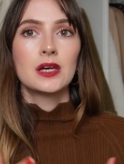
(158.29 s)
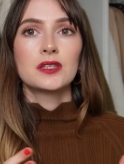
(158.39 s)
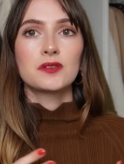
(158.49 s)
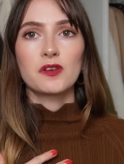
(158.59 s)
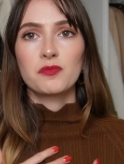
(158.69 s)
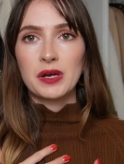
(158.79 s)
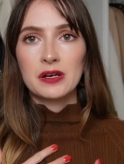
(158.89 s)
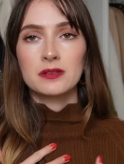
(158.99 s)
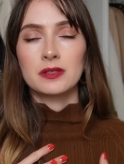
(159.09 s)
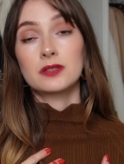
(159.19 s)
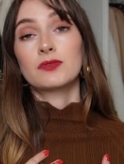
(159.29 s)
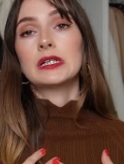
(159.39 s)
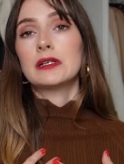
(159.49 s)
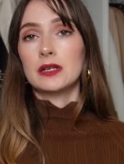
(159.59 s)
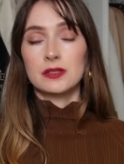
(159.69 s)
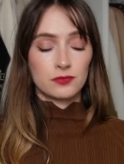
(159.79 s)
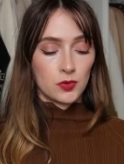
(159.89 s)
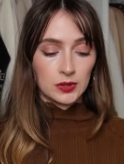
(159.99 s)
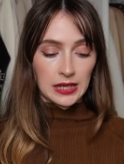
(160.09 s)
So I've paired this really nice roll